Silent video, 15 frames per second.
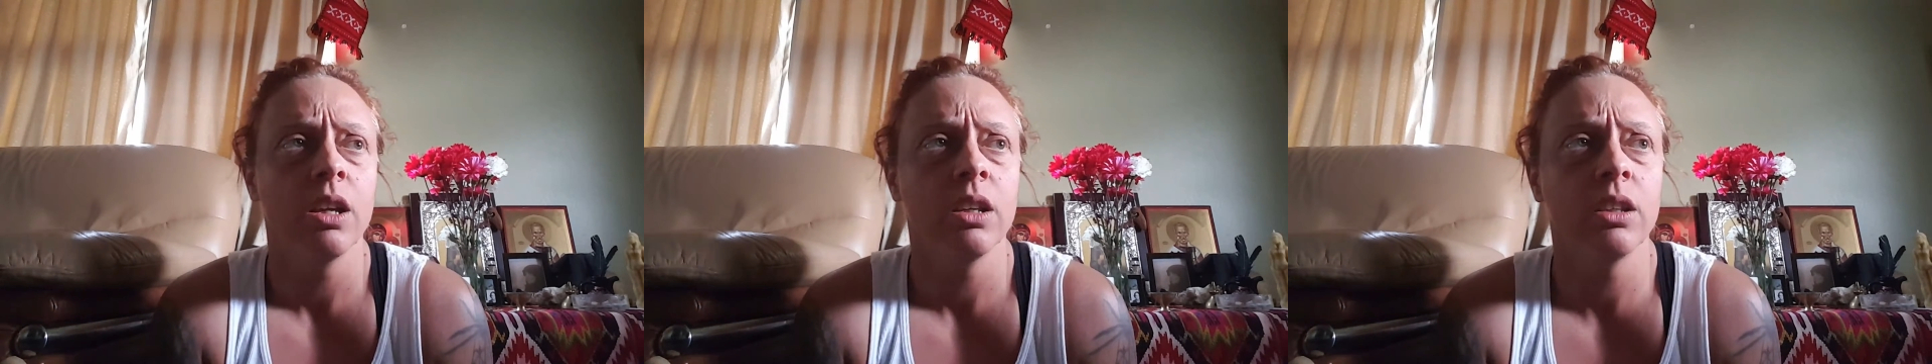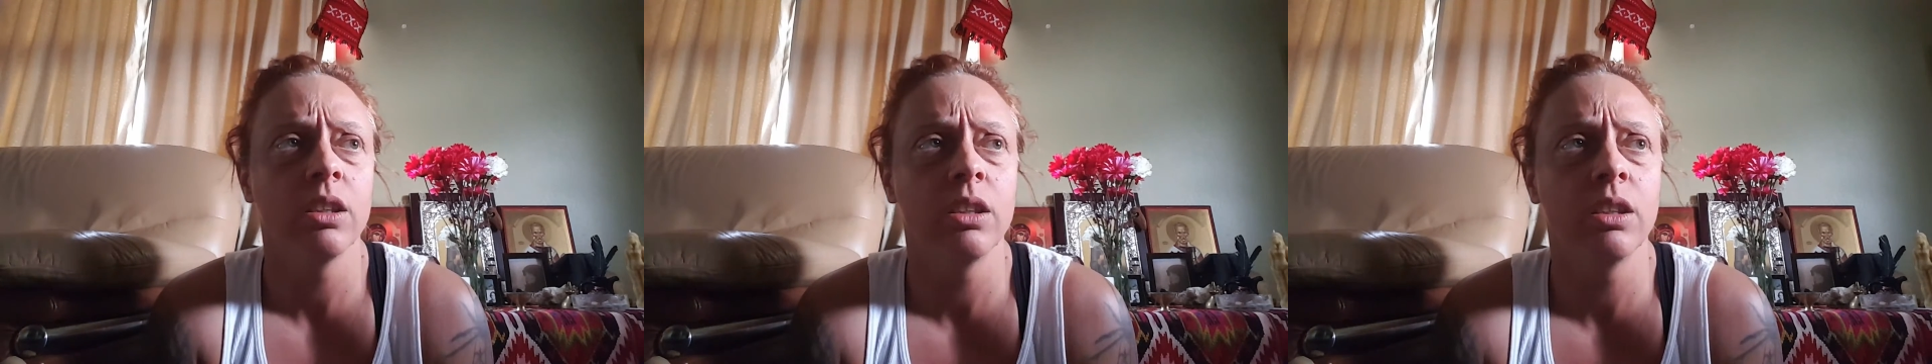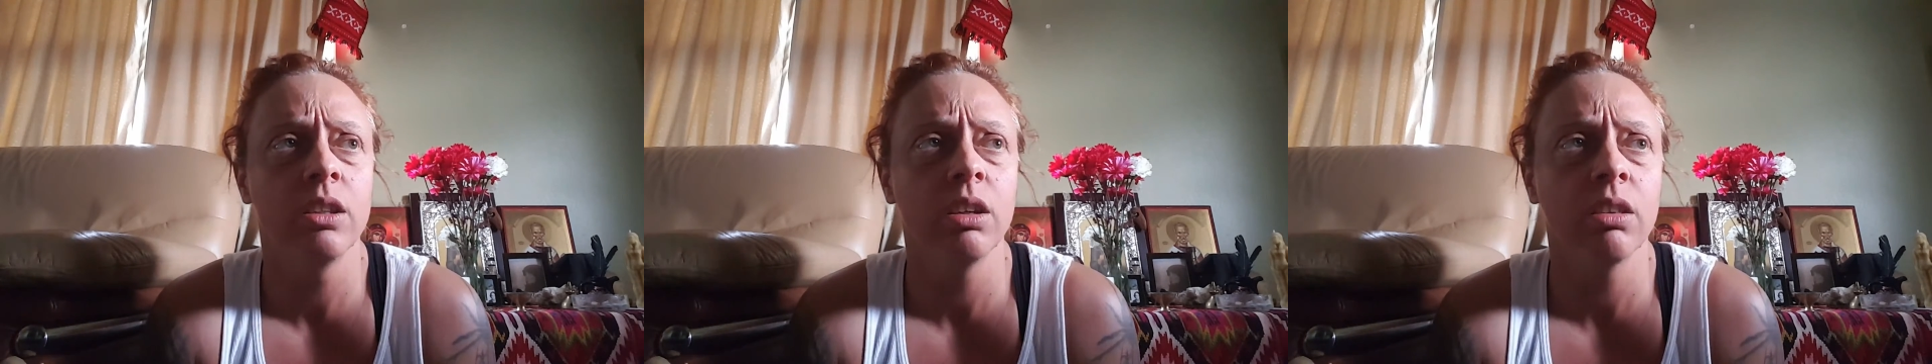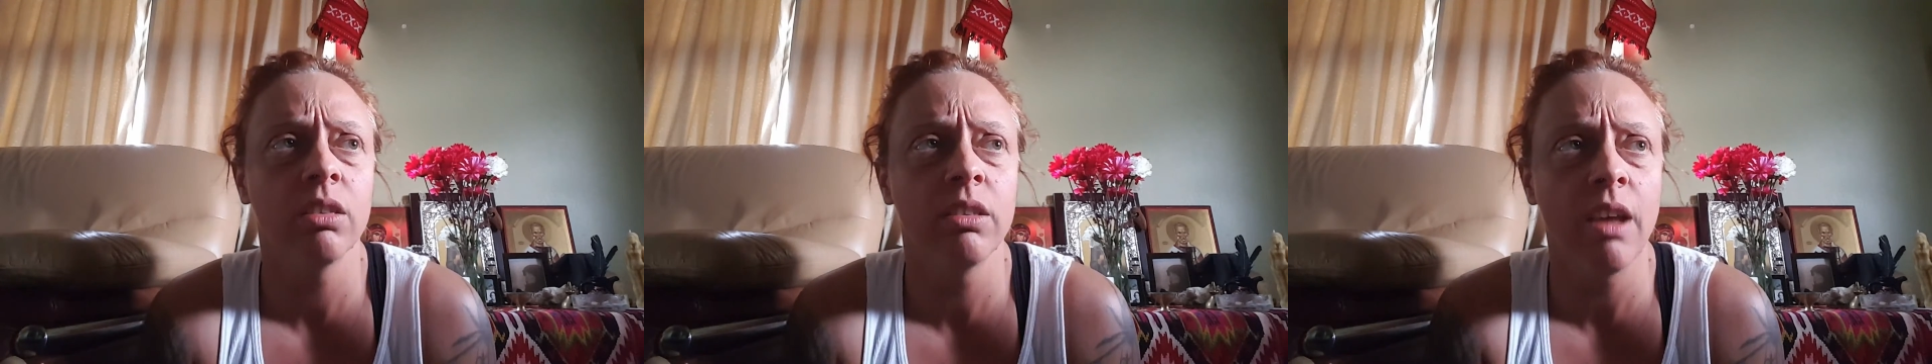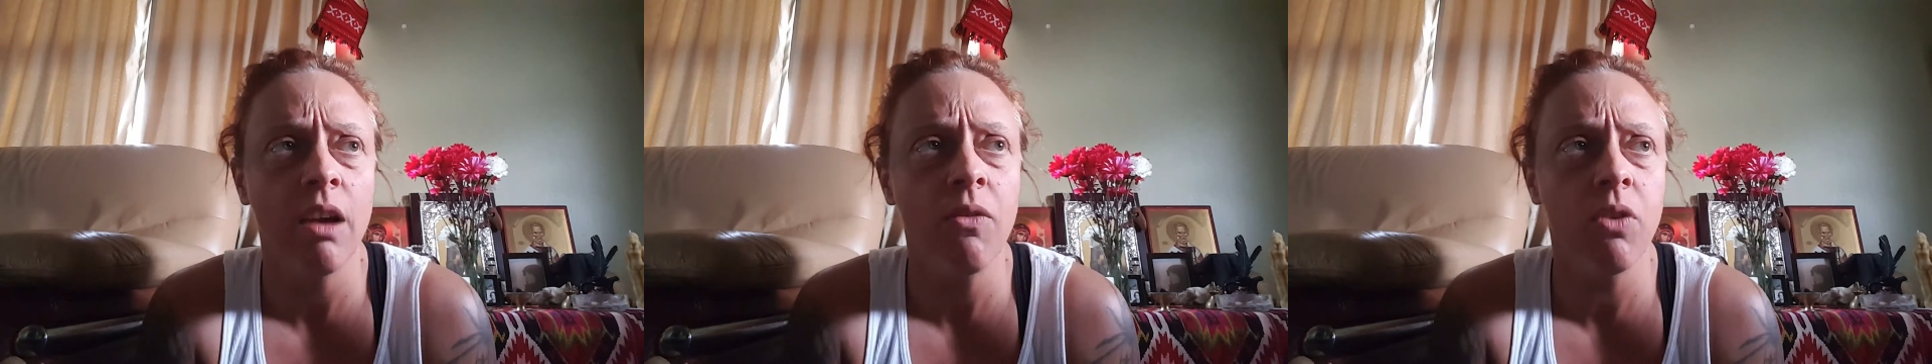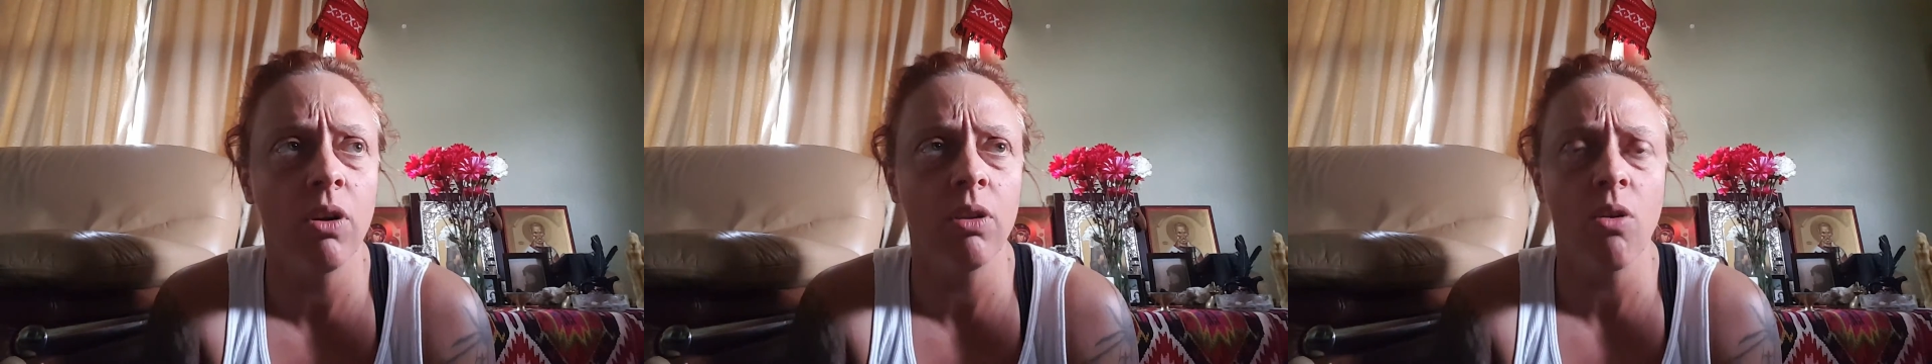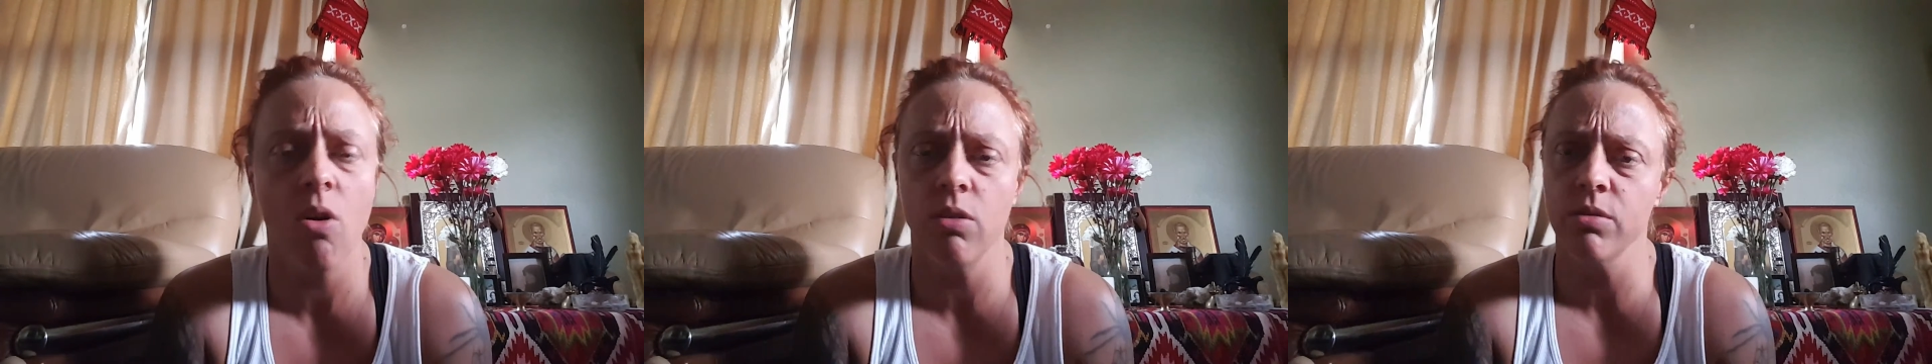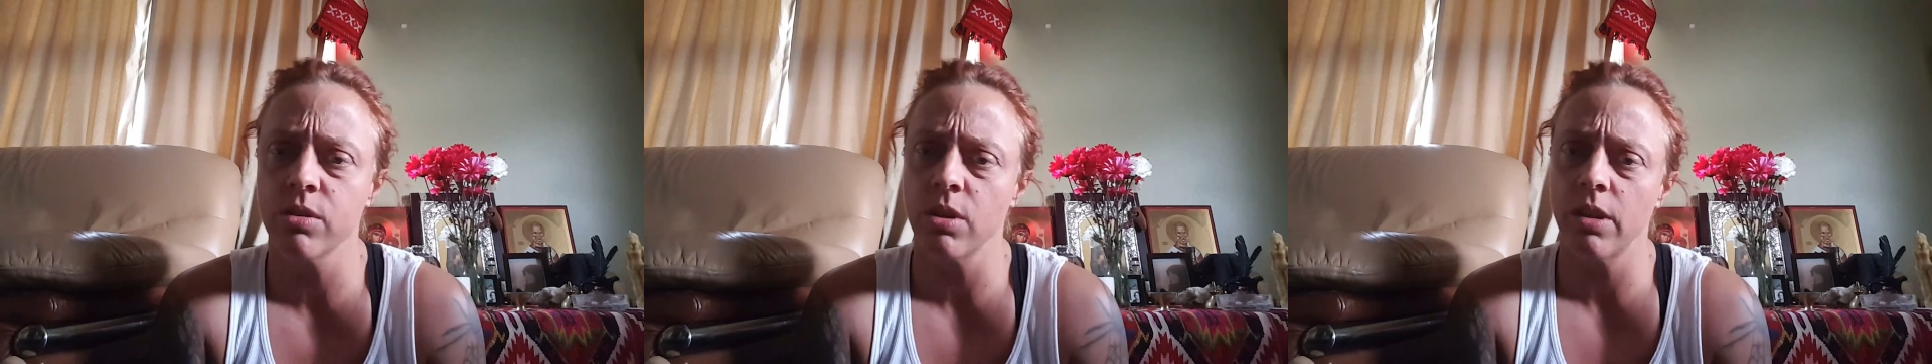The devil
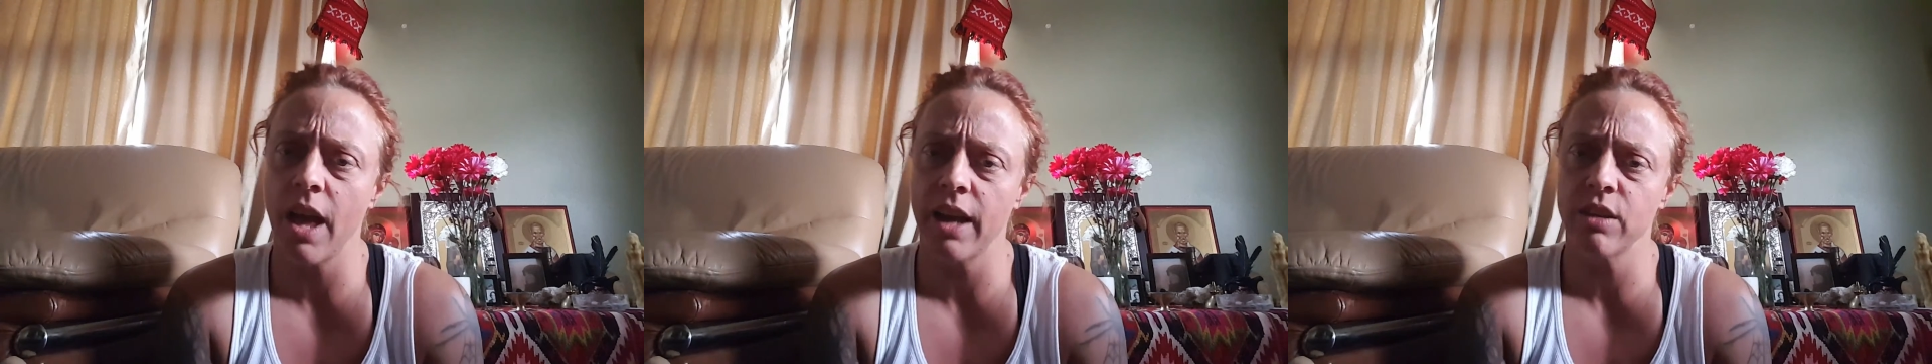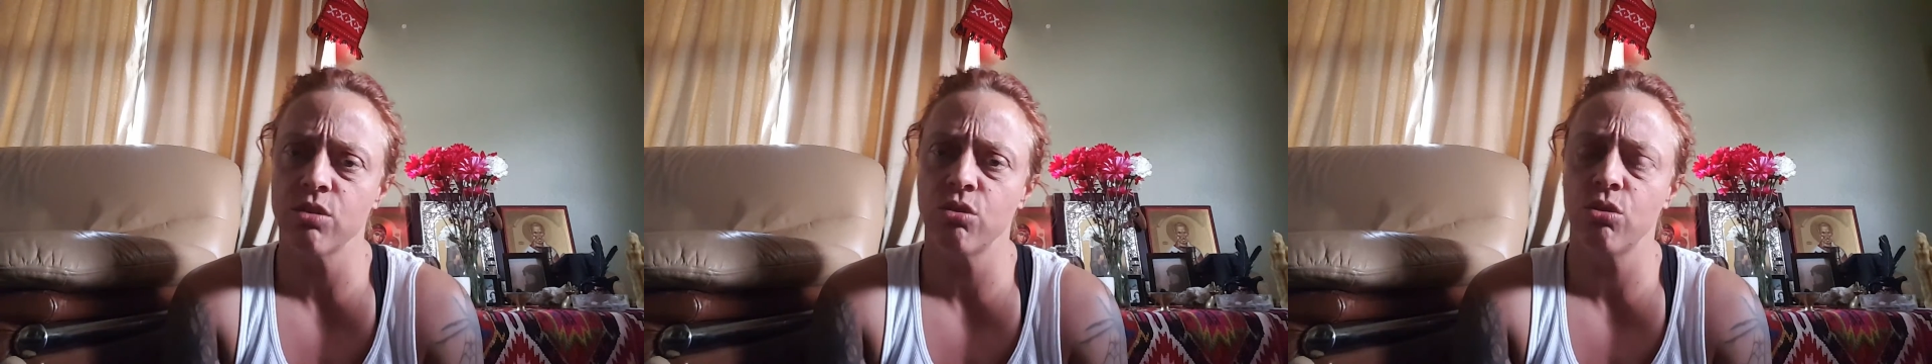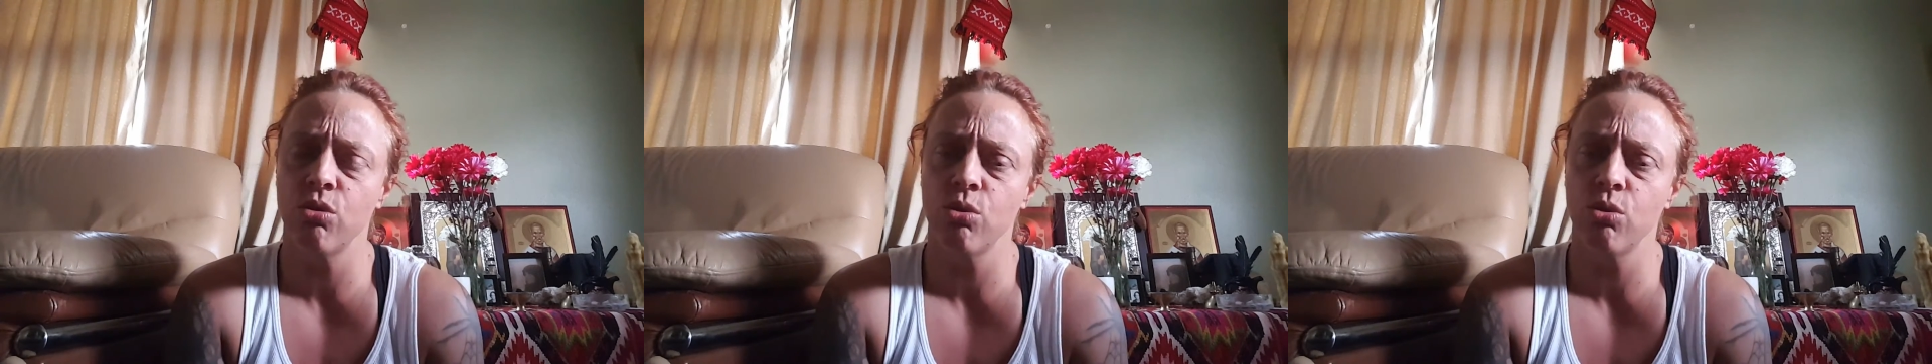also likes